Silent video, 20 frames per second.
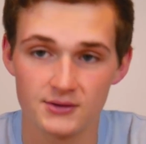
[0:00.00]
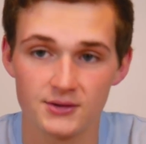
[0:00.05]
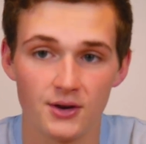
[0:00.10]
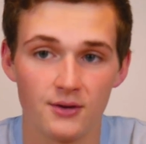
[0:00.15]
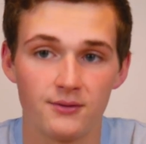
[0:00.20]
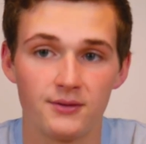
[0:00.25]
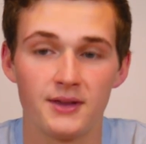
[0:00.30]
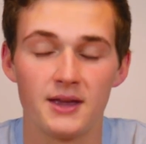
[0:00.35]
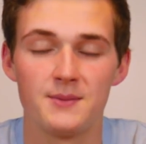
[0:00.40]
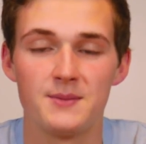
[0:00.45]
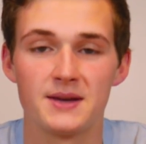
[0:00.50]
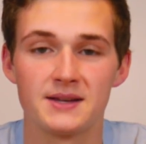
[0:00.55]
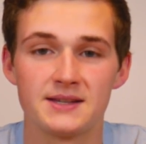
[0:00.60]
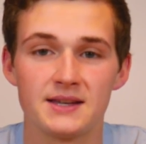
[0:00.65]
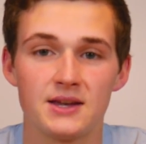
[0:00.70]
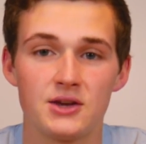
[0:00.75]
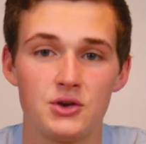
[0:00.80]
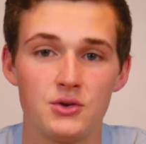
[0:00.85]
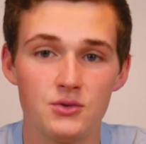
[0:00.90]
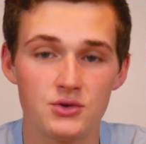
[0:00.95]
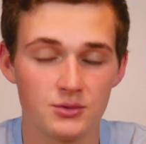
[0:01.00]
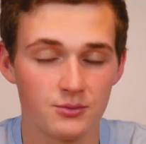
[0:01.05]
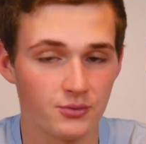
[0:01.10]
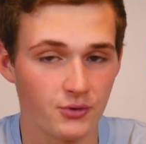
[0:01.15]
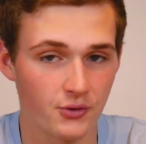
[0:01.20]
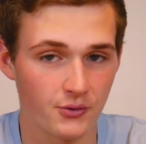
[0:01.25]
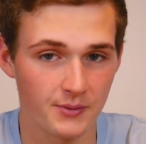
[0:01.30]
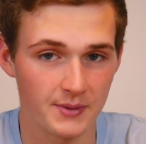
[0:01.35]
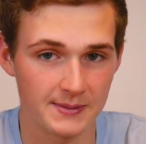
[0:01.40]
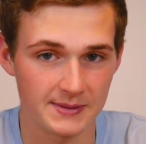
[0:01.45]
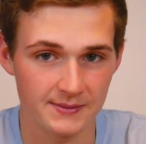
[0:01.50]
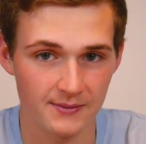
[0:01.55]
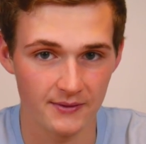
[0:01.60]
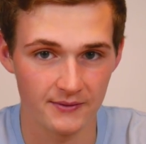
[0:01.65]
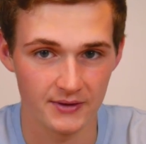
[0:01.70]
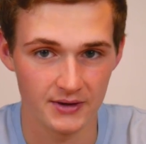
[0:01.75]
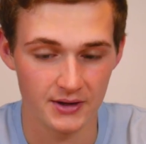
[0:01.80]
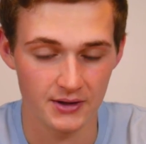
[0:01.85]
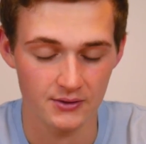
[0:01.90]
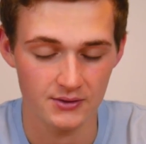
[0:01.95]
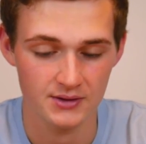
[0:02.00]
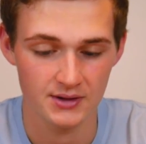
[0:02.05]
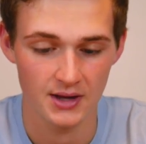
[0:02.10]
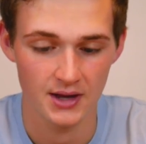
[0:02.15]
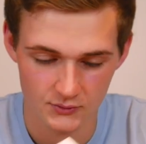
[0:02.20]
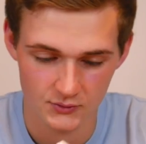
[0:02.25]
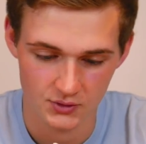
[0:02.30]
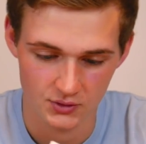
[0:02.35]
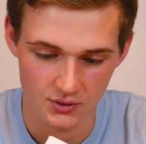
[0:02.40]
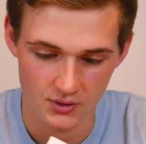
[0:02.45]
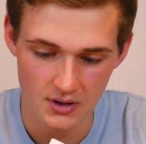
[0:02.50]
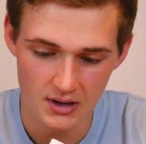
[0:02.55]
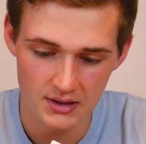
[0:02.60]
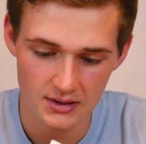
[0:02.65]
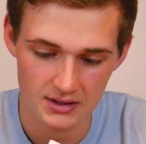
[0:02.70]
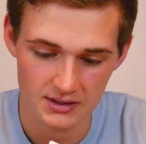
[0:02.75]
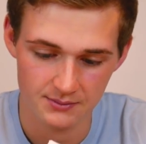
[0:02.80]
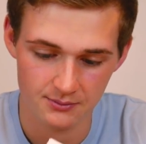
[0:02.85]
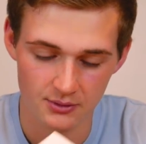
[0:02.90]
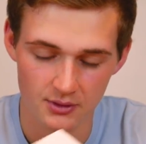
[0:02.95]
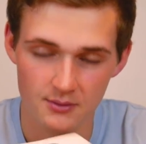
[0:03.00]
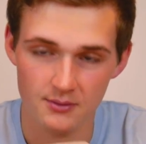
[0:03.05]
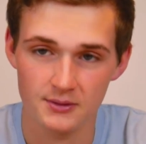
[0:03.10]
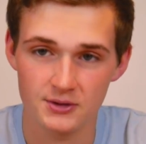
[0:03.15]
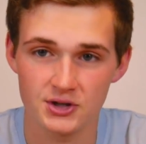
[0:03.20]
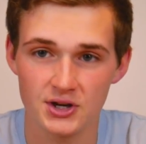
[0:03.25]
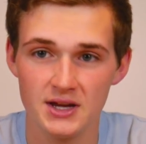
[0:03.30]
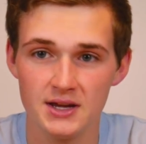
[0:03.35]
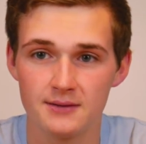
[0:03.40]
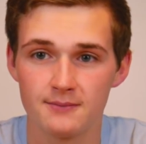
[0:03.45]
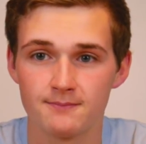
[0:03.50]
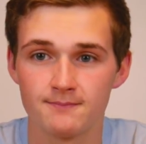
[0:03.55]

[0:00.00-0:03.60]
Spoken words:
Hopefully it makes a huge improvement to my videos. So yeah, that's pretty much it.